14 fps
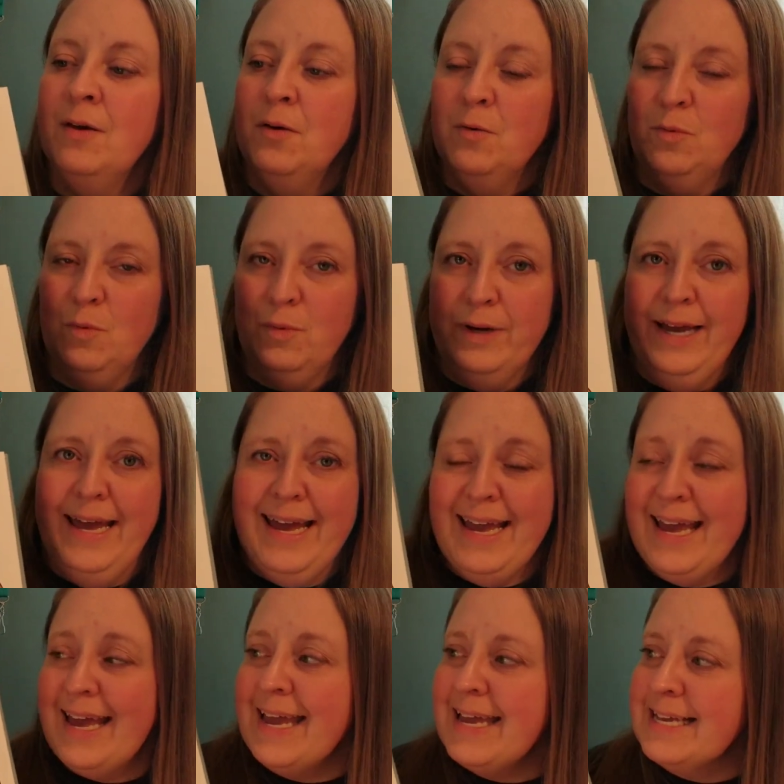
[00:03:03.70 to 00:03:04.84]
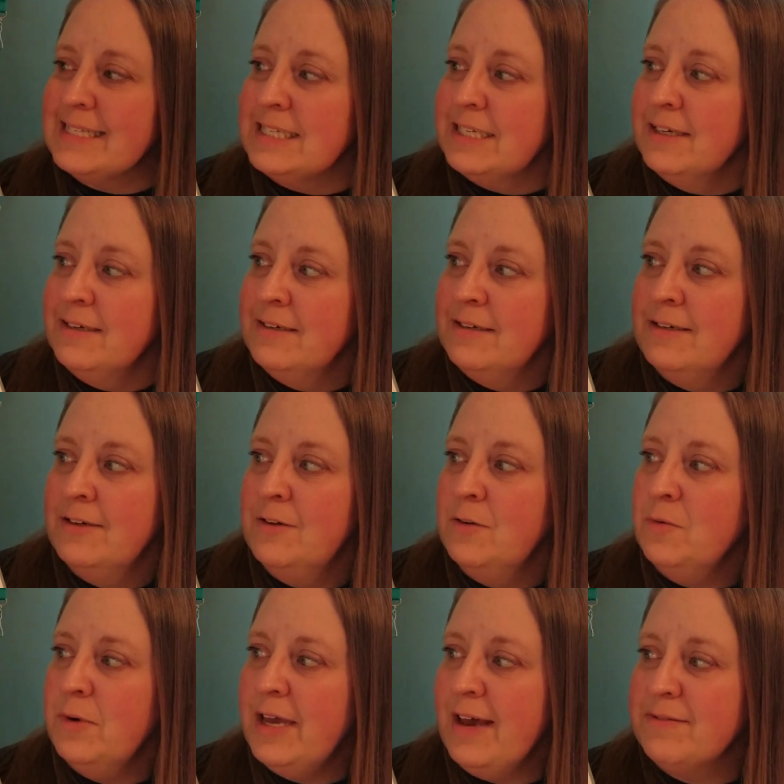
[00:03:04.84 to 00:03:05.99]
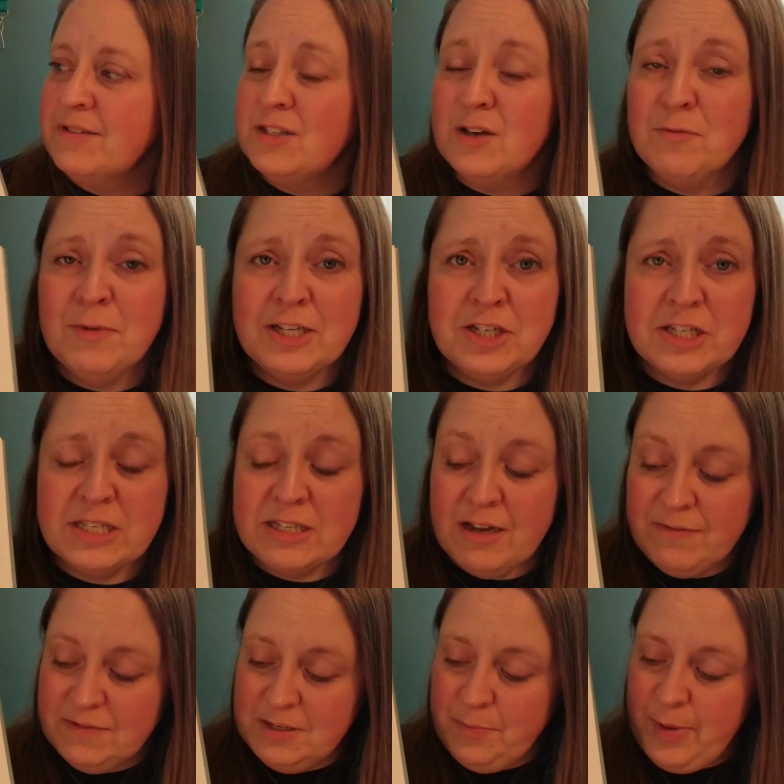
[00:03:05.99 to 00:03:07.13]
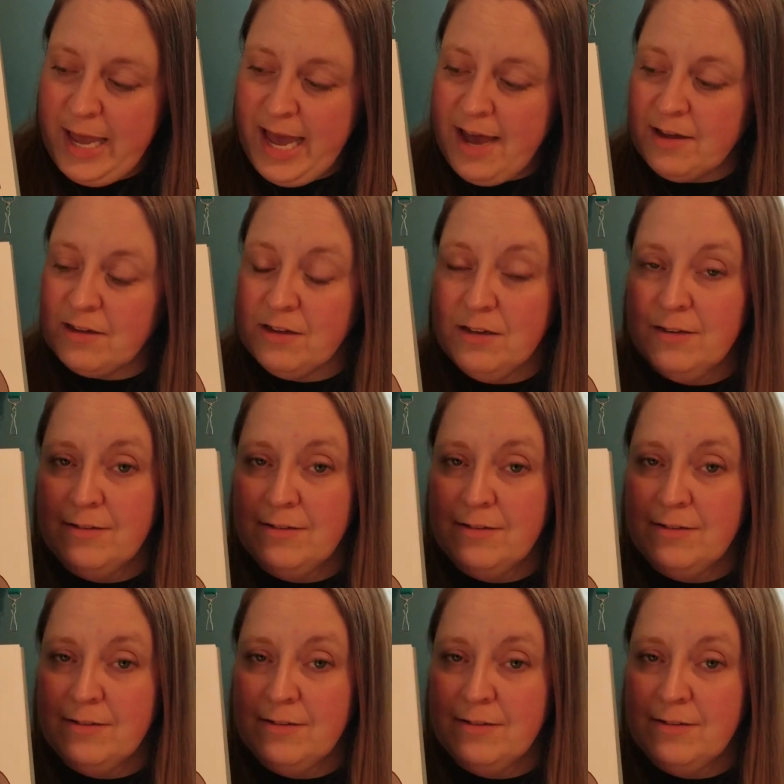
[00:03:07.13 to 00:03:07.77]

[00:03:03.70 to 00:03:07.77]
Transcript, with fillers: Wait! We have so much stuff to pack.